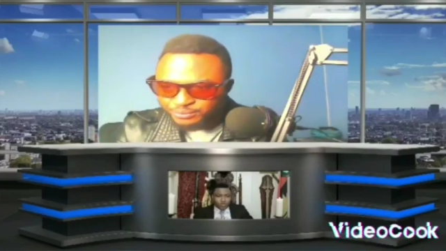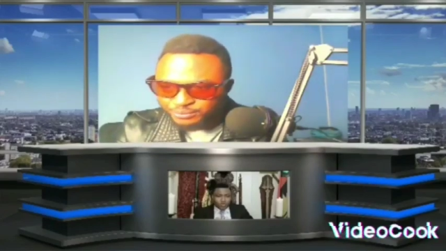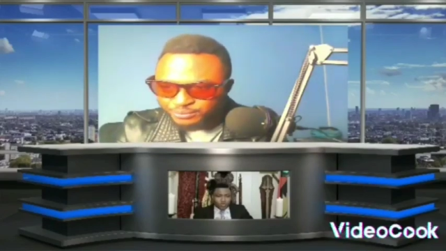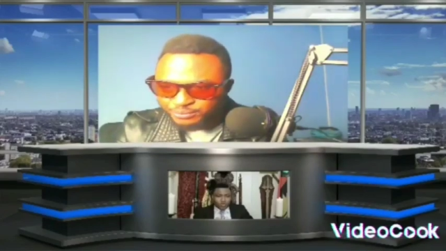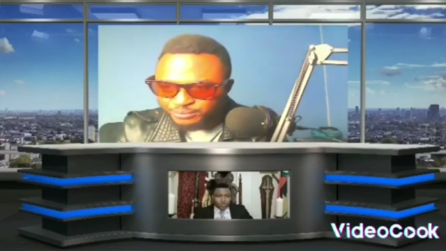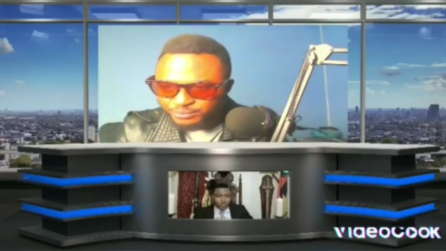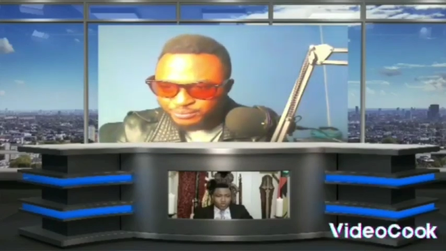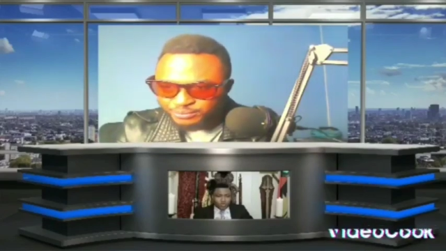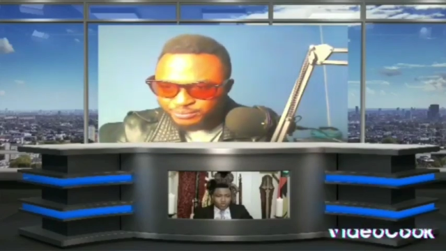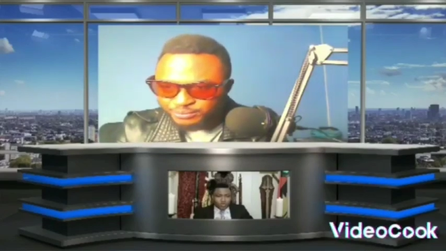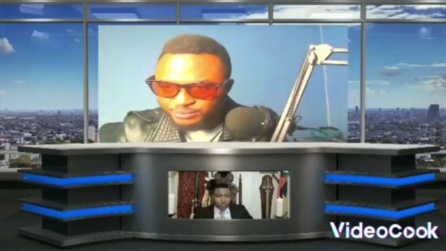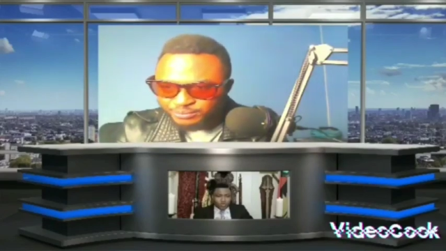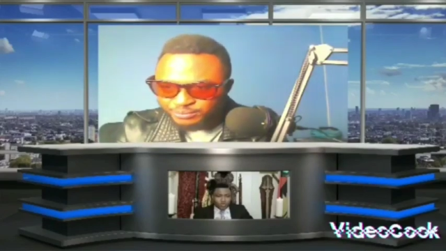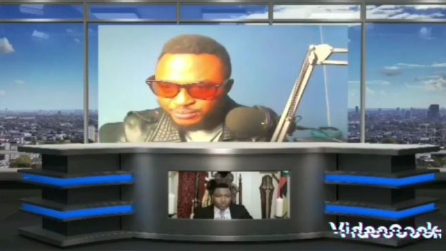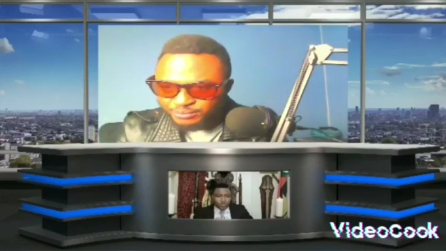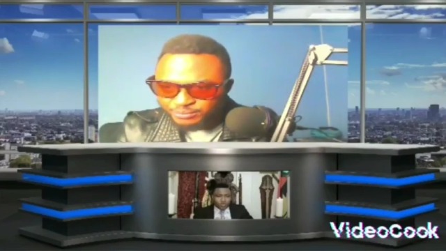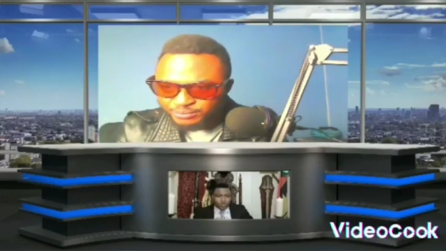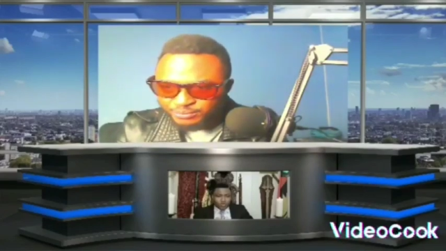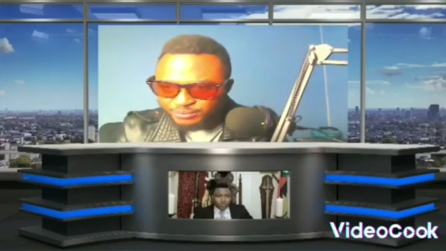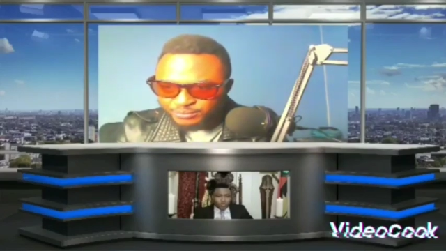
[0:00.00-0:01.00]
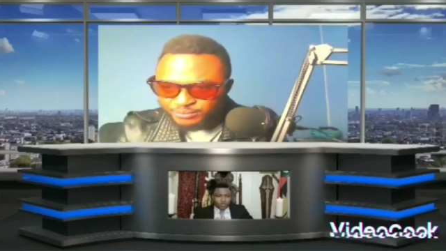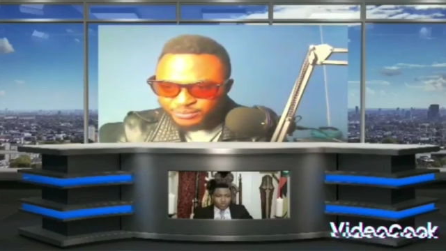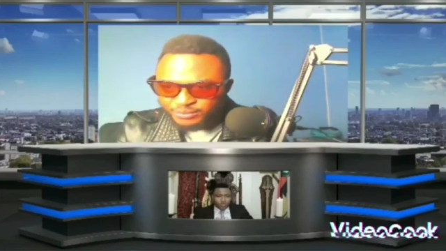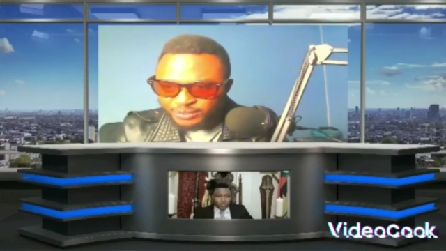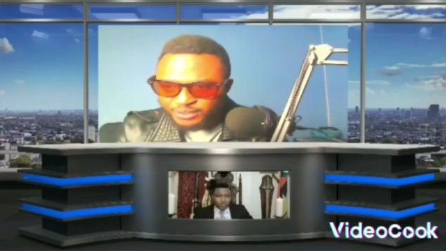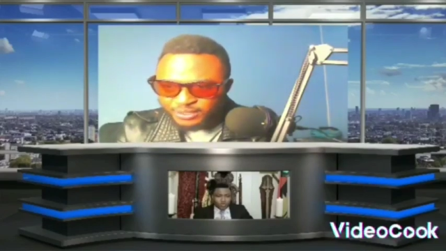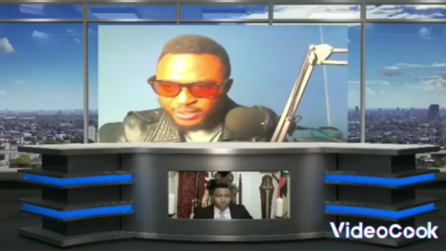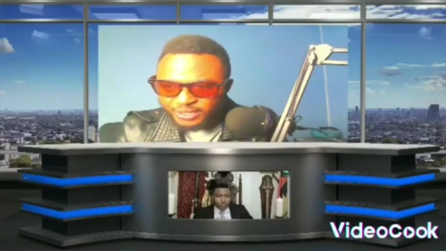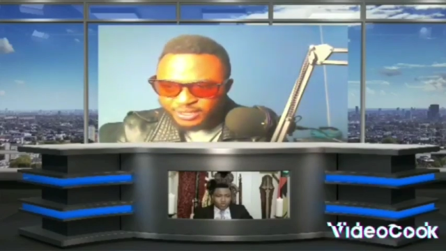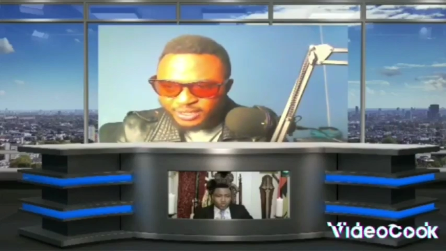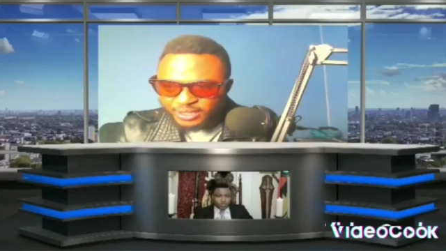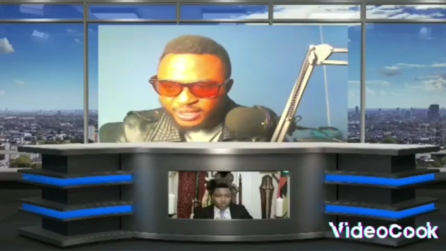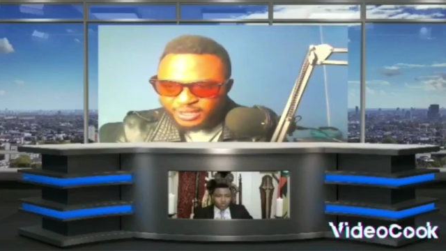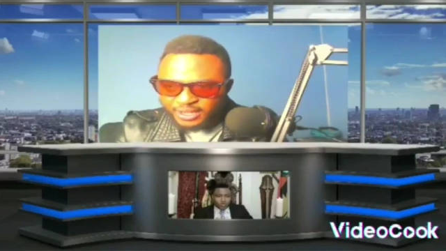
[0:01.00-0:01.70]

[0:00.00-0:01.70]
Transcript: Nobody speaks.